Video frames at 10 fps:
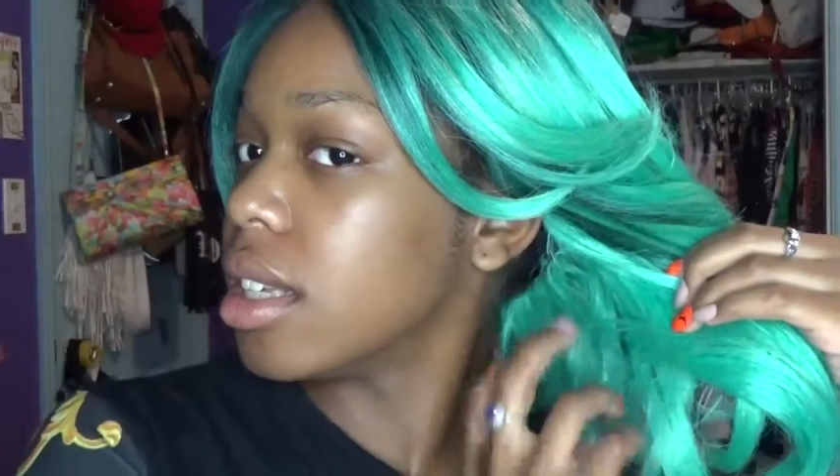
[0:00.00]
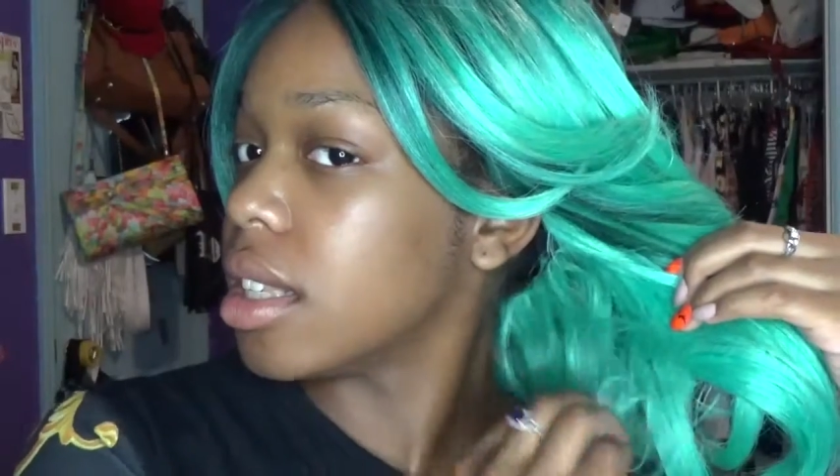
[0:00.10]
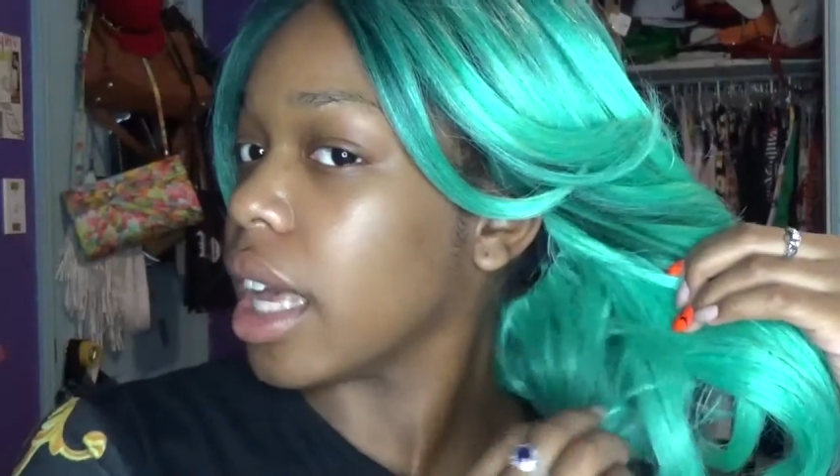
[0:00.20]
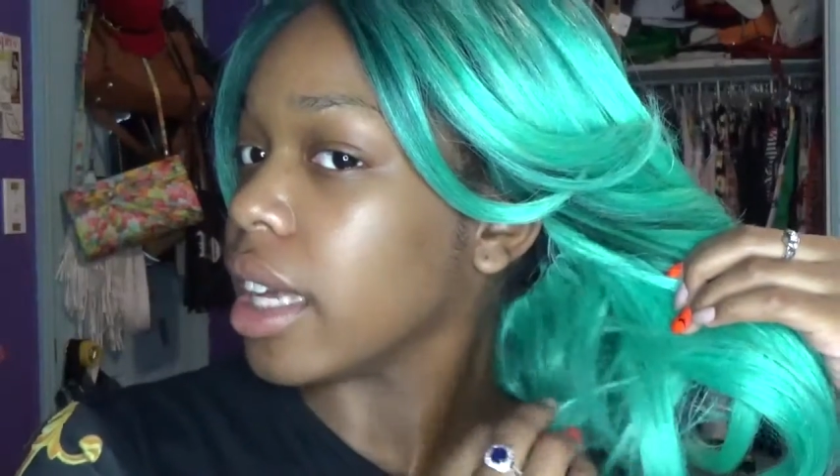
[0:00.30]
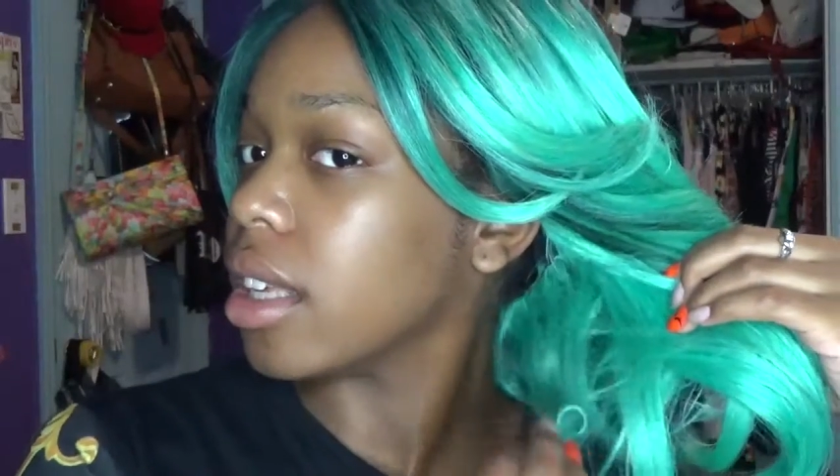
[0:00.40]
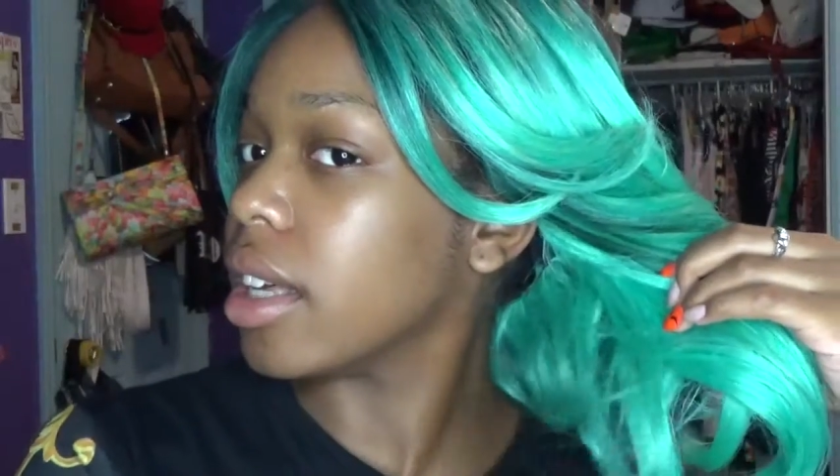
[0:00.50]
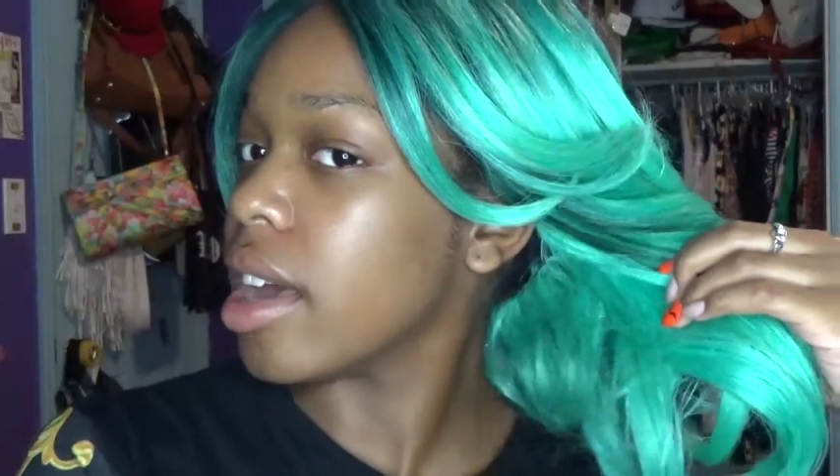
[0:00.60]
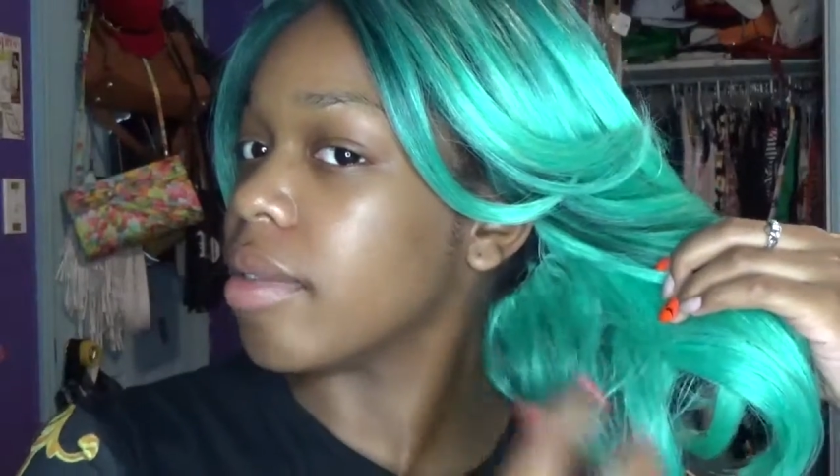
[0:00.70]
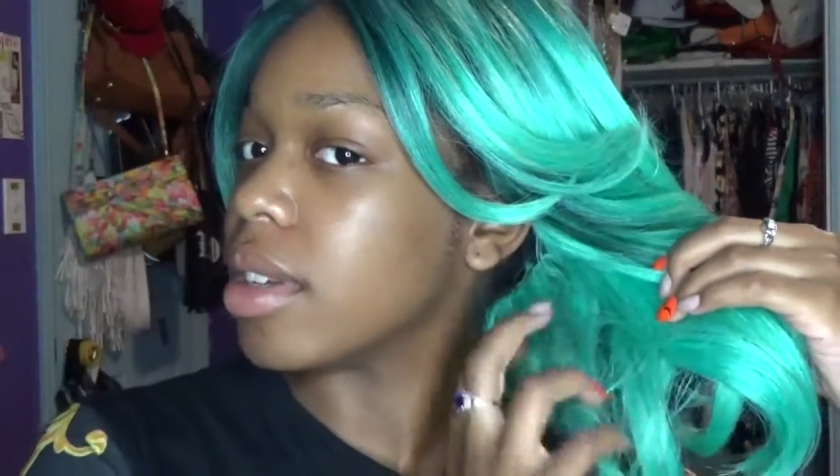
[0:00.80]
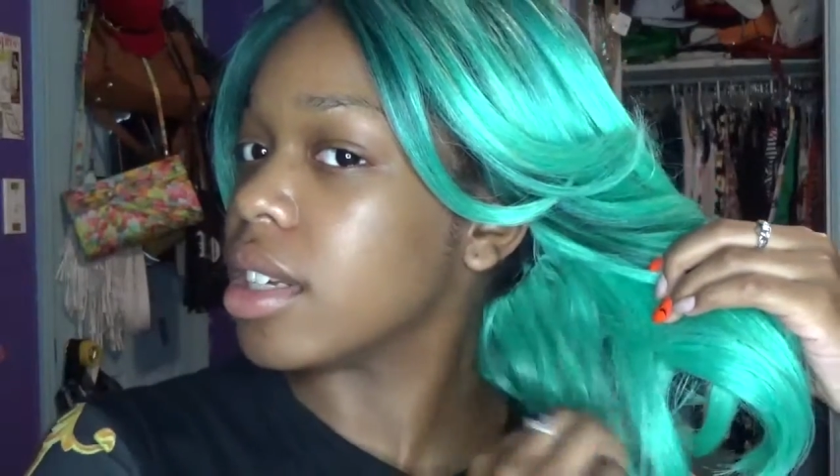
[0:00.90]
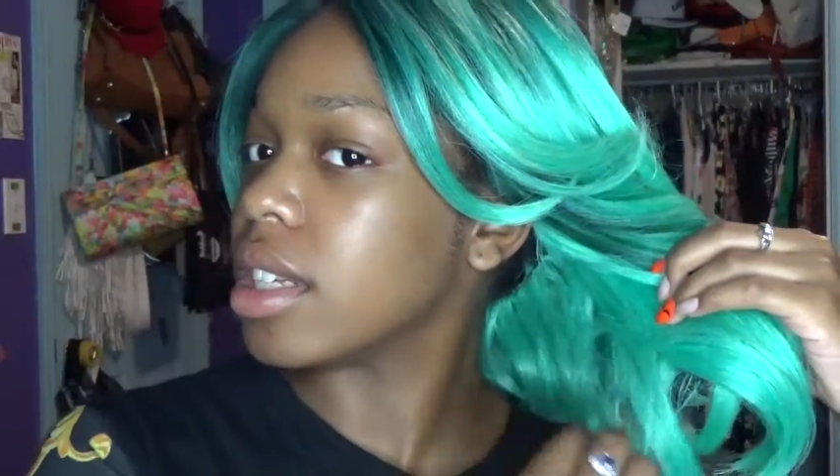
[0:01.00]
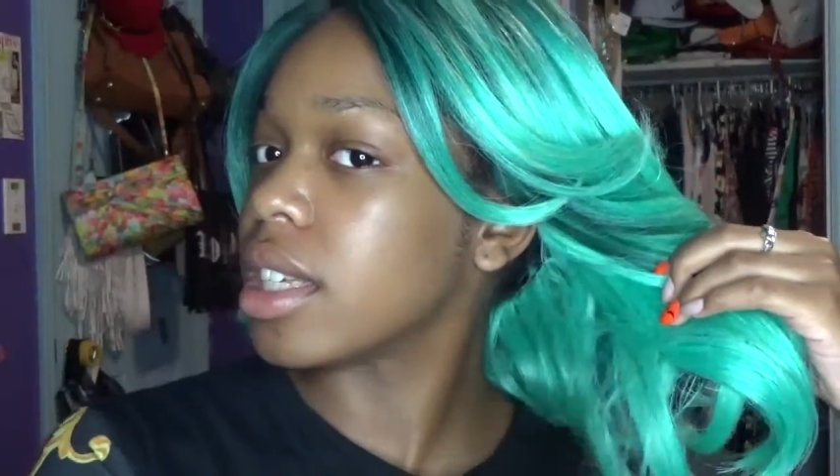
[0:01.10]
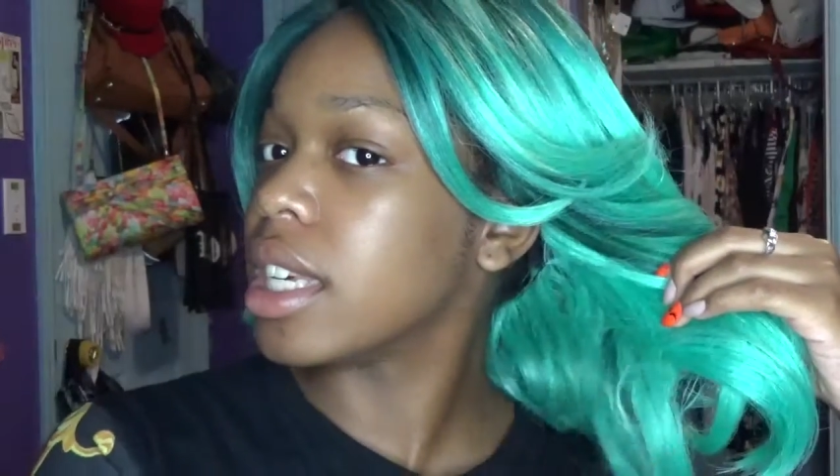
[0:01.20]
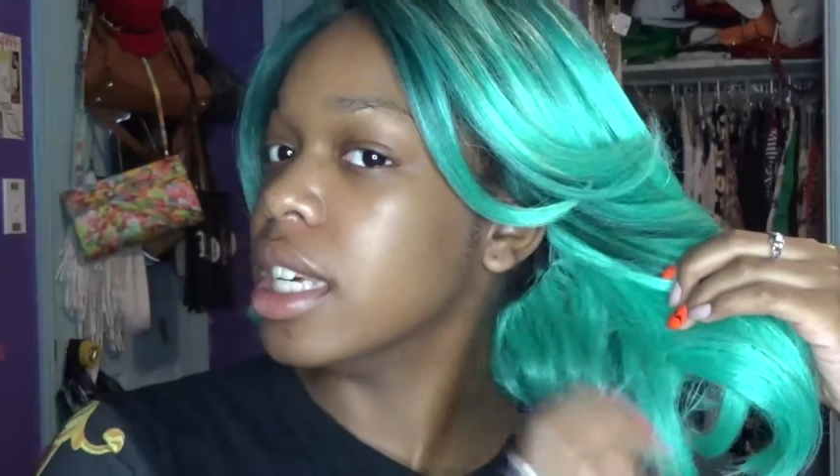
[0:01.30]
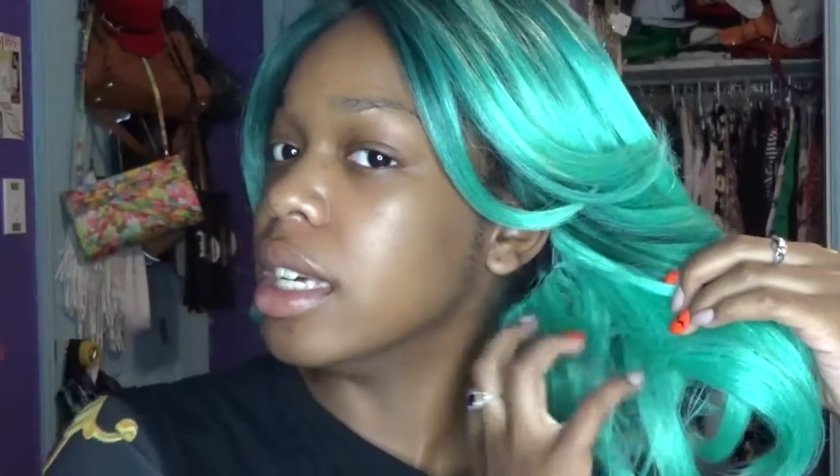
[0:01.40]
Like, you'll have to just
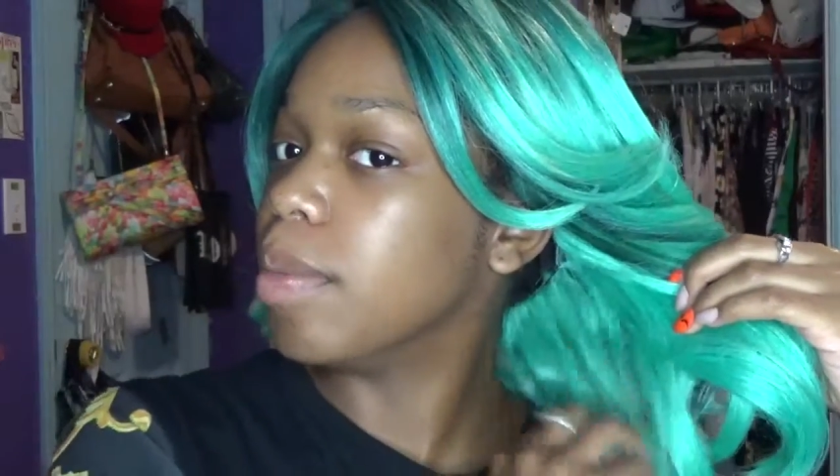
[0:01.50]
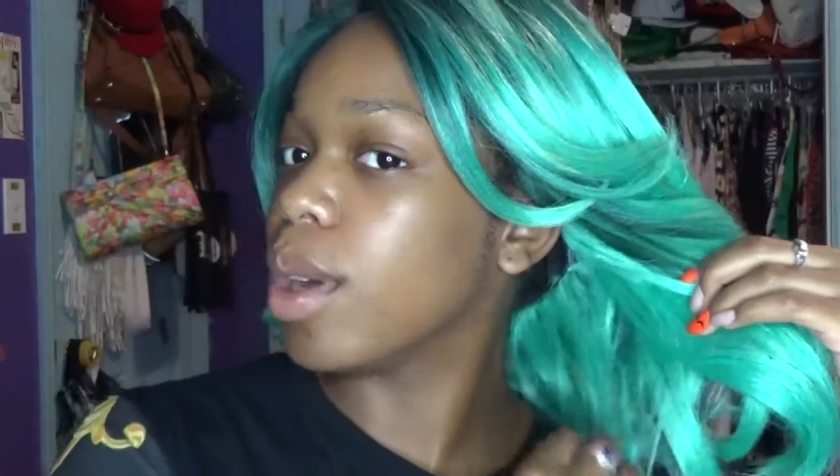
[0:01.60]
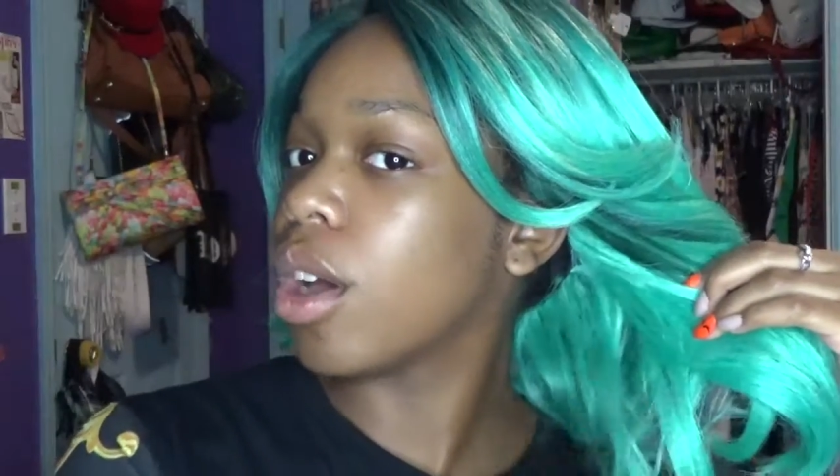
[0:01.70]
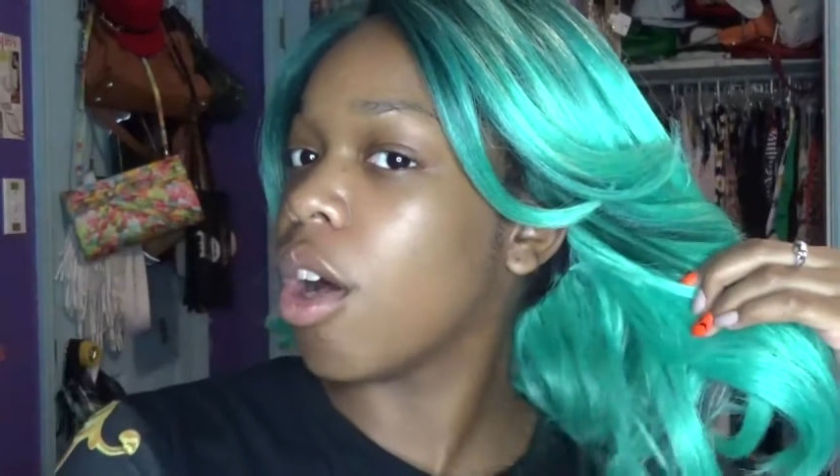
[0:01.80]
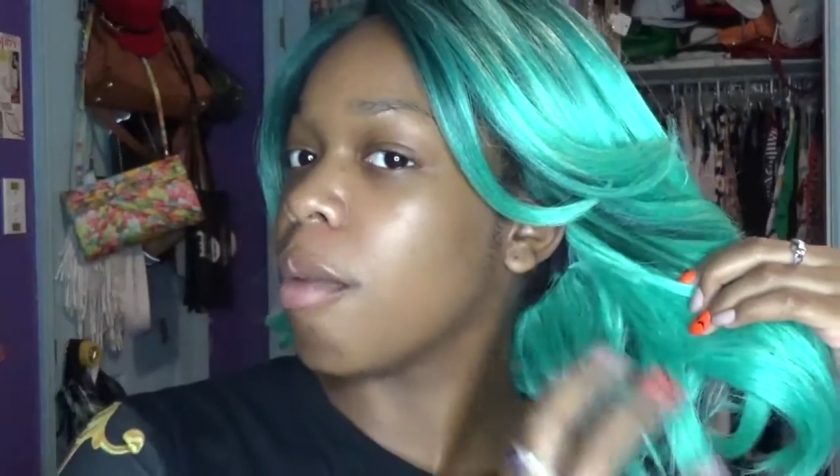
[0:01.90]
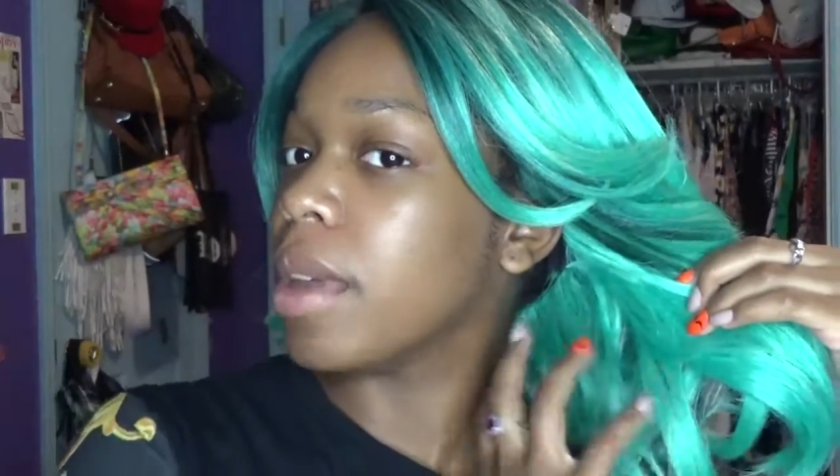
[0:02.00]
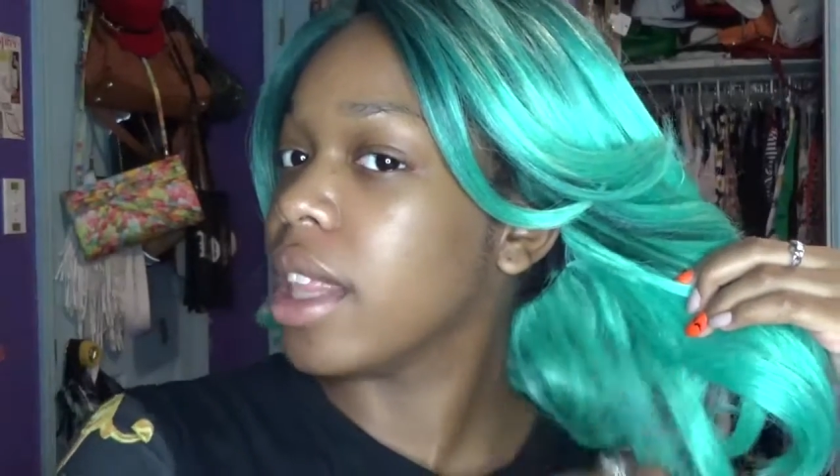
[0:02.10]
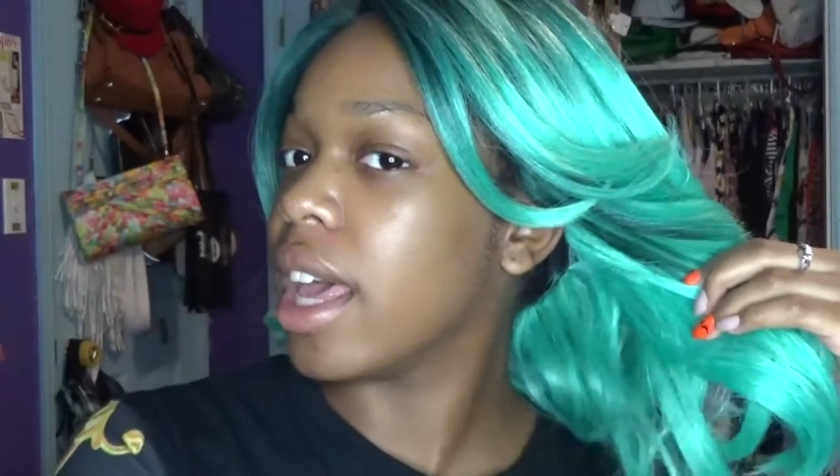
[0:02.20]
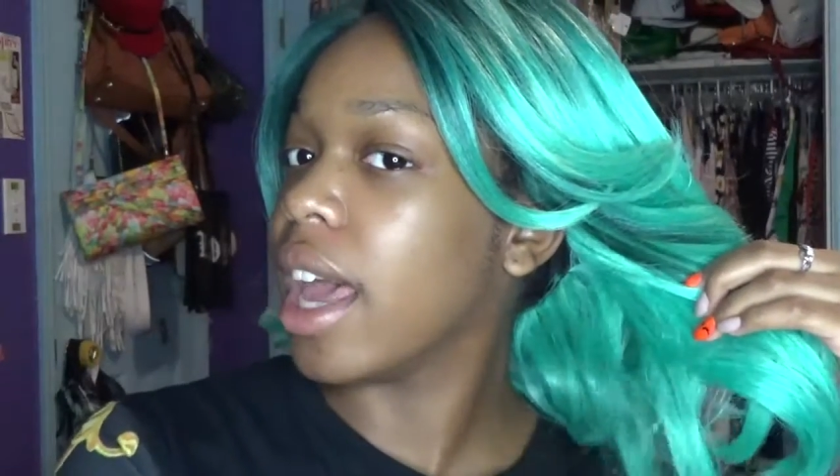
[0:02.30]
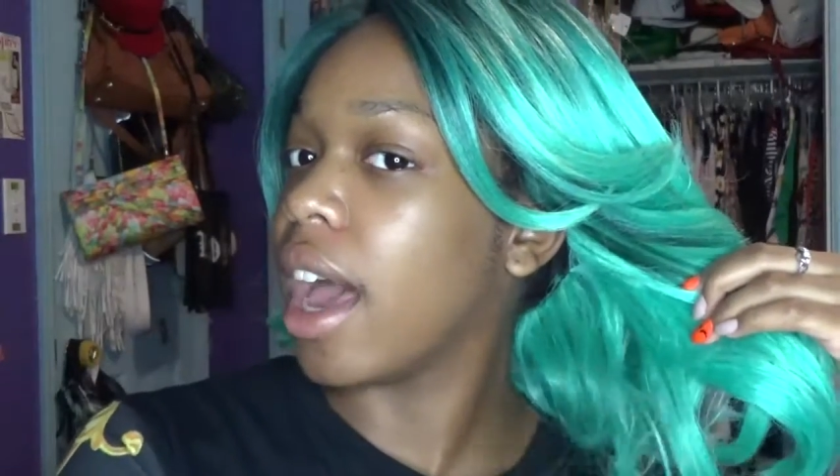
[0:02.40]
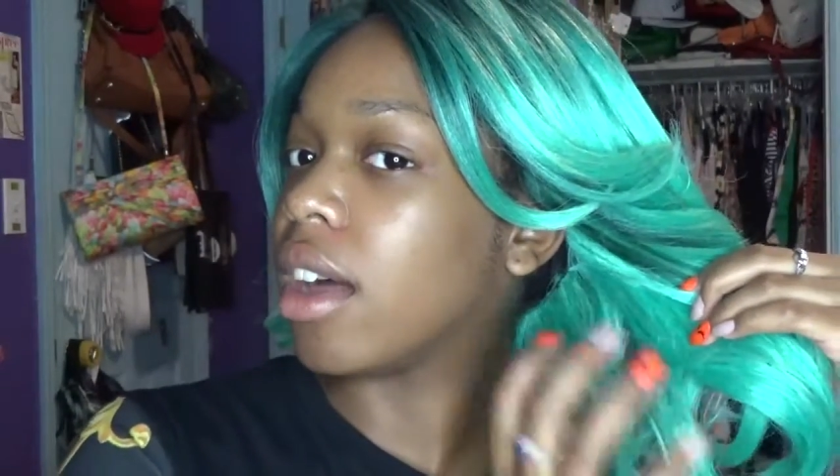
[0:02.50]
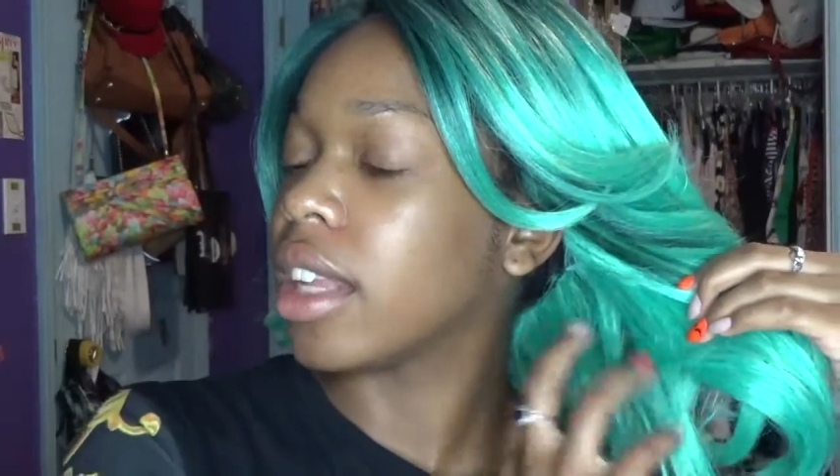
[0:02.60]
keep combing that out.